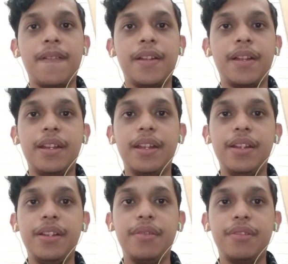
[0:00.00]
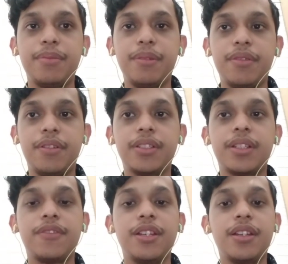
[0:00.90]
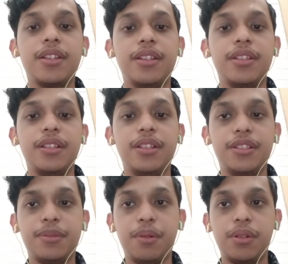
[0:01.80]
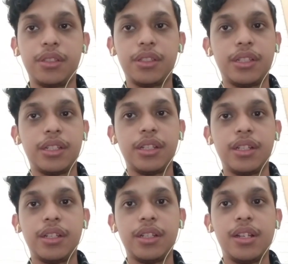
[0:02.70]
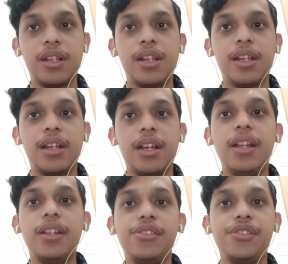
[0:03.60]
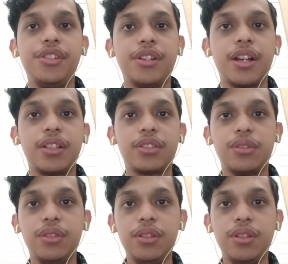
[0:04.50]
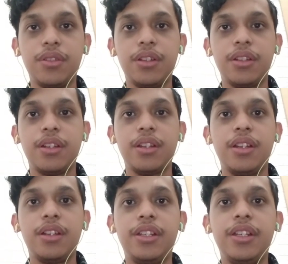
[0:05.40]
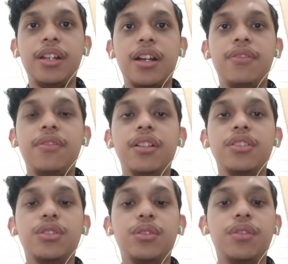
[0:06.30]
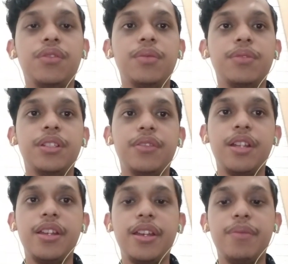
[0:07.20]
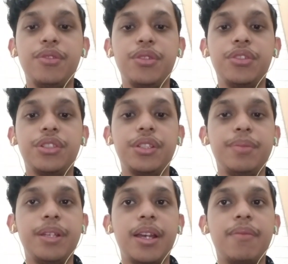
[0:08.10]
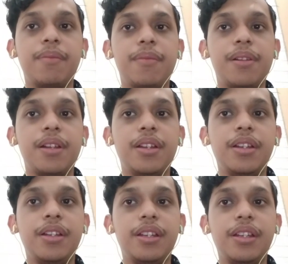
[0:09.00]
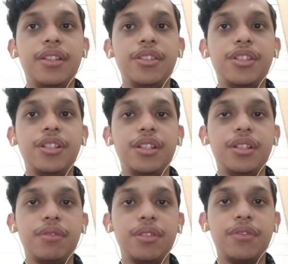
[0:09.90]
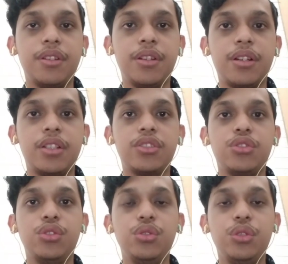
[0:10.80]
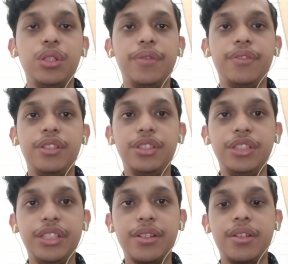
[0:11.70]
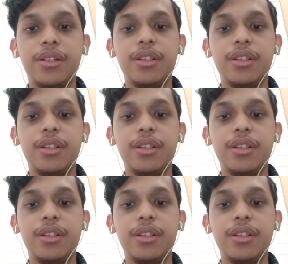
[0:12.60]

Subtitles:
Then there was my favorite subject, it is sport. And in junior high school, here I felt school from 7 a.m. to 3 p.m. Initially, it was very hard to do in the first year,